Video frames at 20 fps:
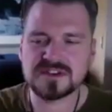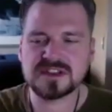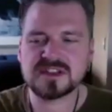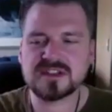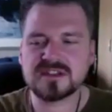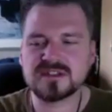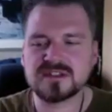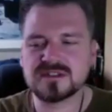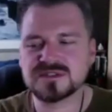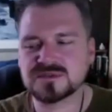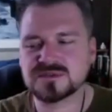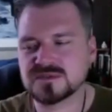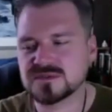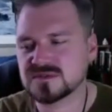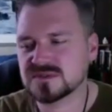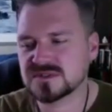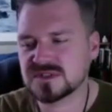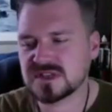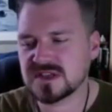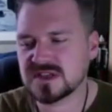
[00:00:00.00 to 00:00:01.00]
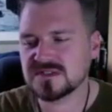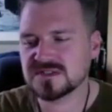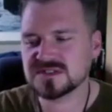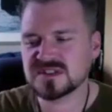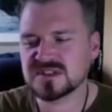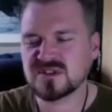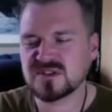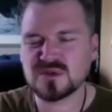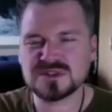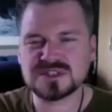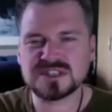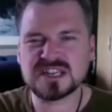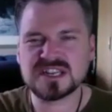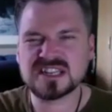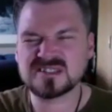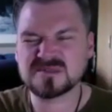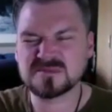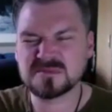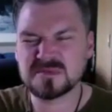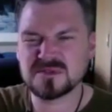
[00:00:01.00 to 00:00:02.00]
the ridiculous ones, like there's always
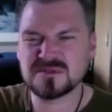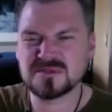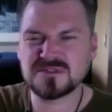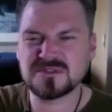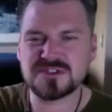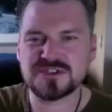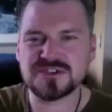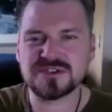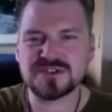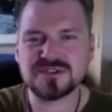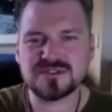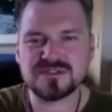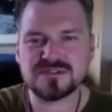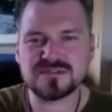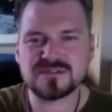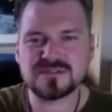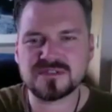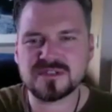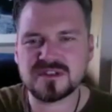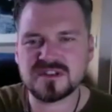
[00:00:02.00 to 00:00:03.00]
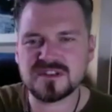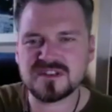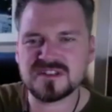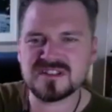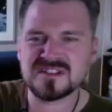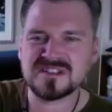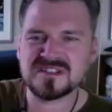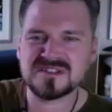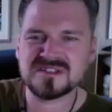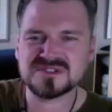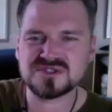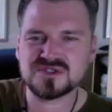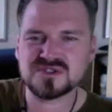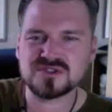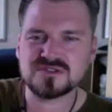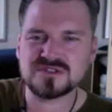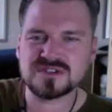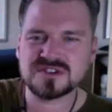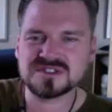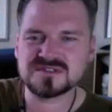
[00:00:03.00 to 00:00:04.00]
an element of truth. Like
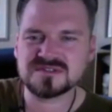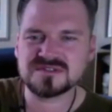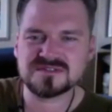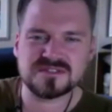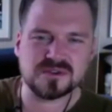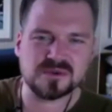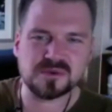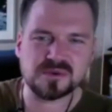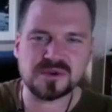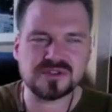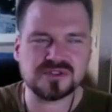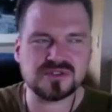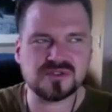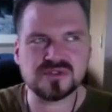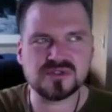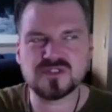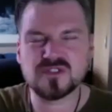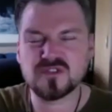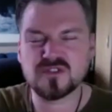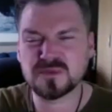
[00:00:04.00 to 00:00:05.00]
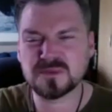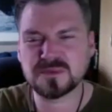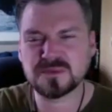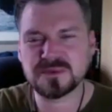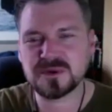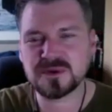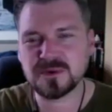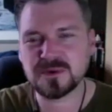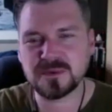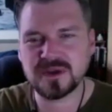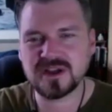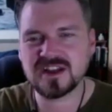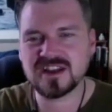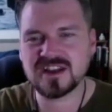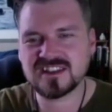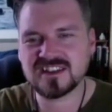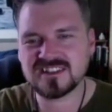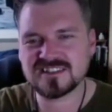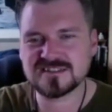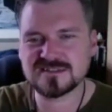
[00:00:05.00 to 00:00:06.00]
stories and folklore don't come from
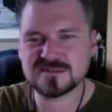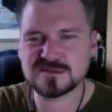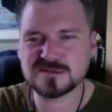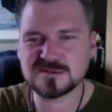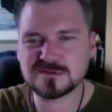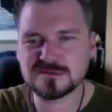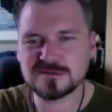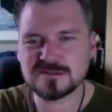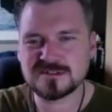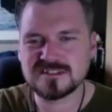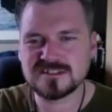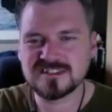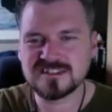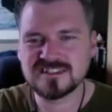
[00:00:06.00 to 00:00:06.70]
nowhere, so